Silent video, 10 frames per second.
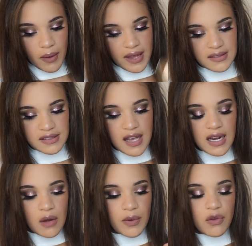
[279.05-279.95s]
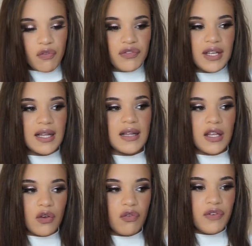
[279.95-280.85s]
weighs a ton, and when you feel it,
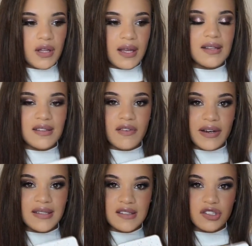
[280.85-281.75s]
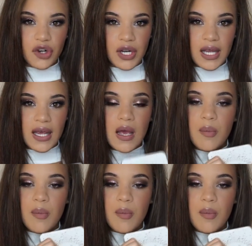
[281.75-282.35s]
like, you feel like it's a very sturdy